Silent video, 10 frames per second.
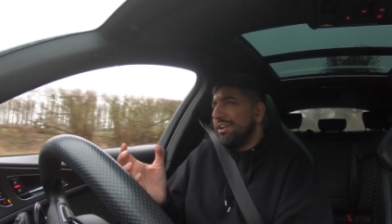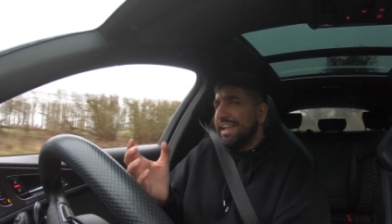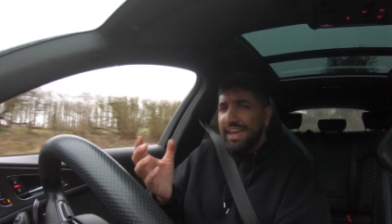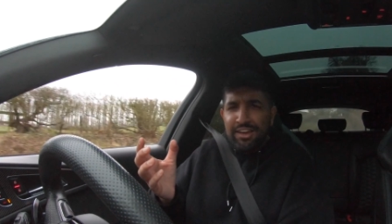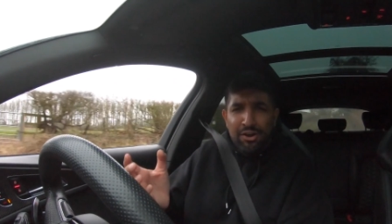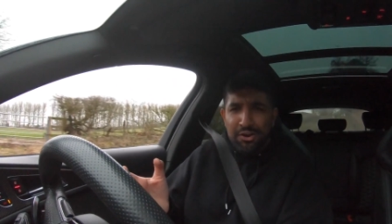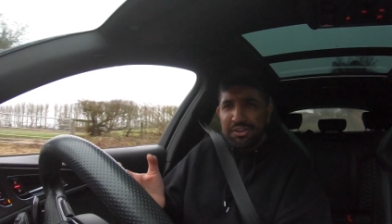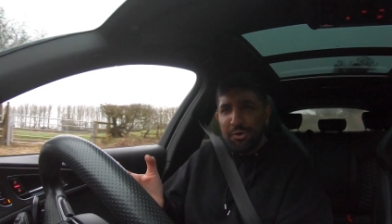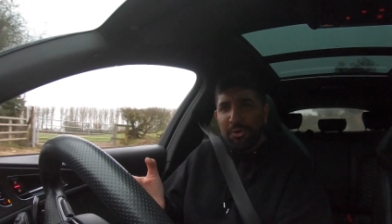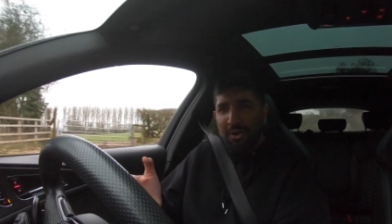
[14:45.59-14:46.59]
really
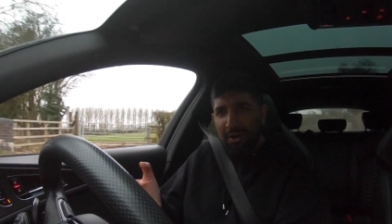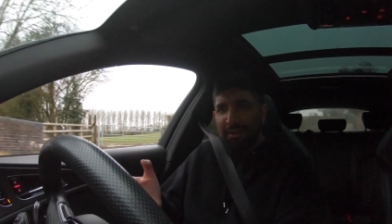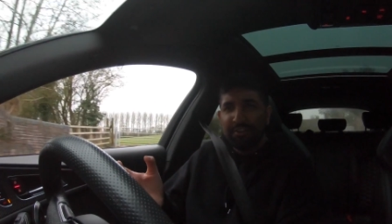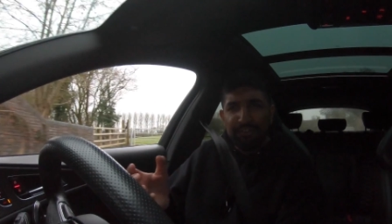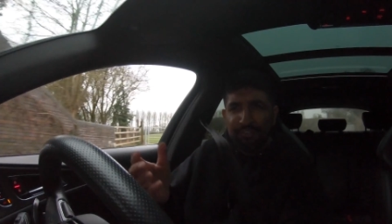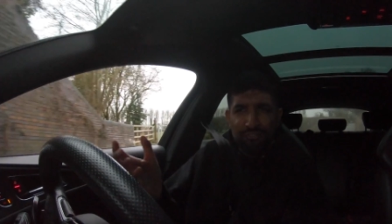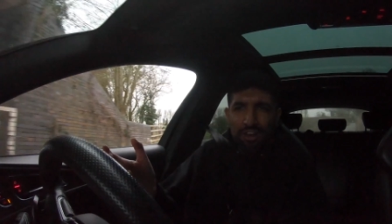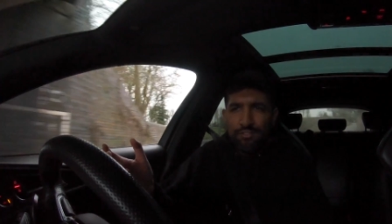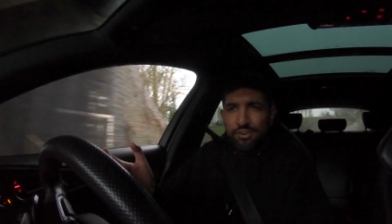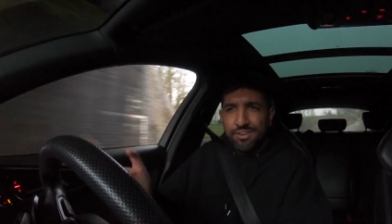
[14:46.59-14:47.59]
incognito car you know if you're
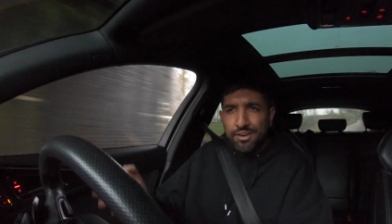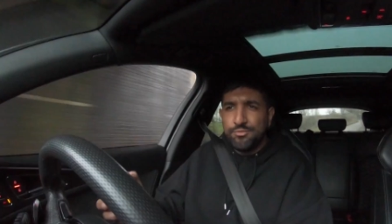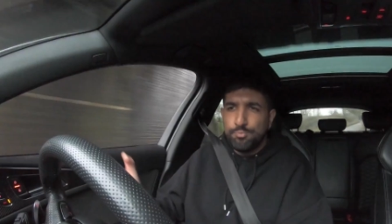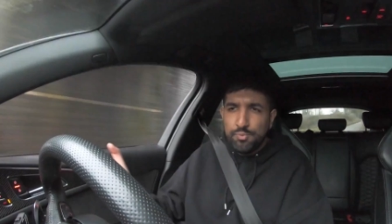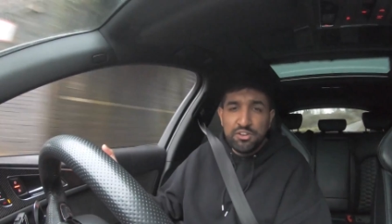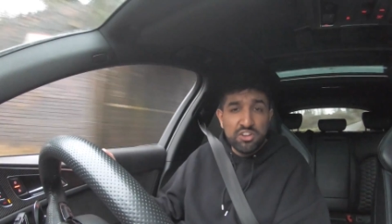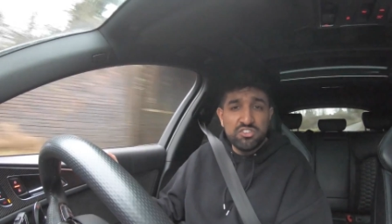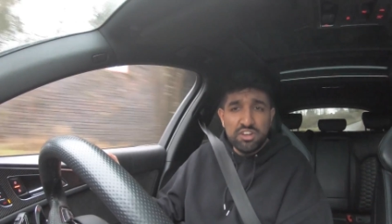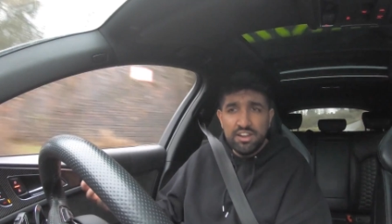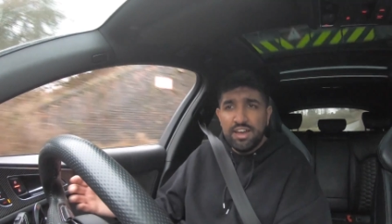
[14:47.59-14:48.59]
driving around it does
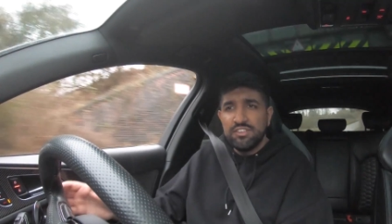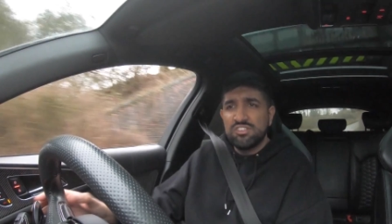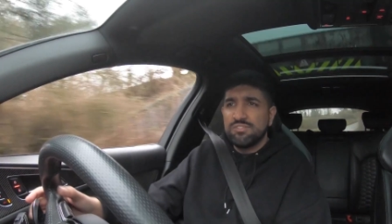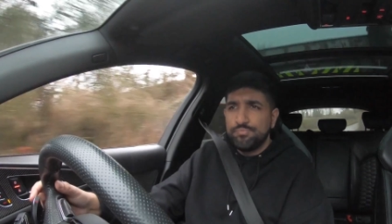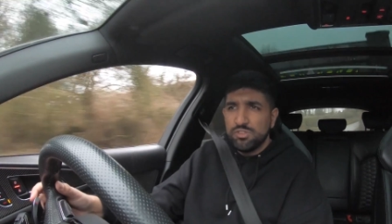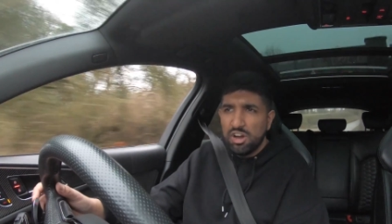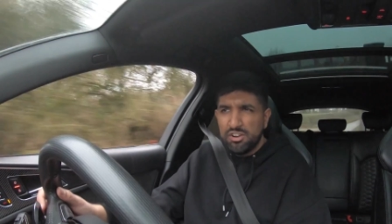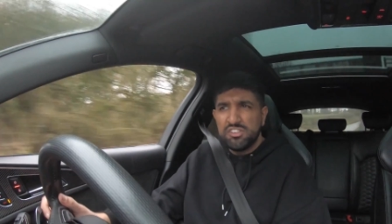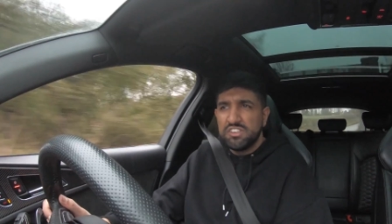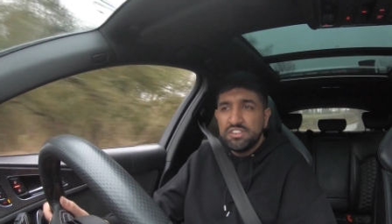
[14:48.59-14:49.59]
turn heads the
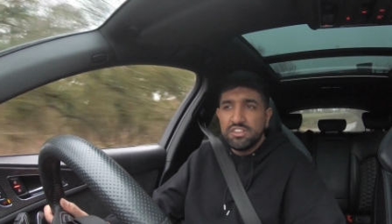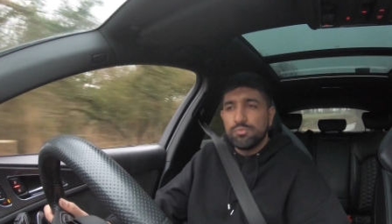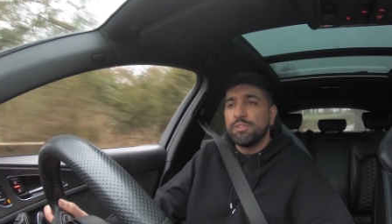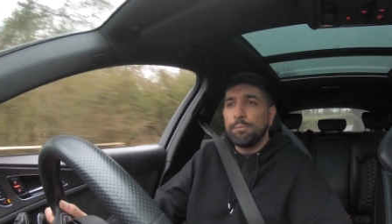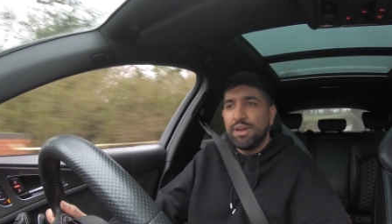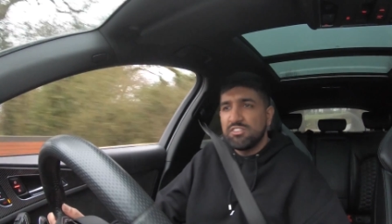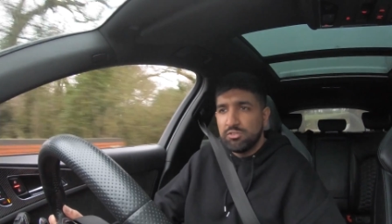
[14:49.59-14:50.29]
rs6 is one of the best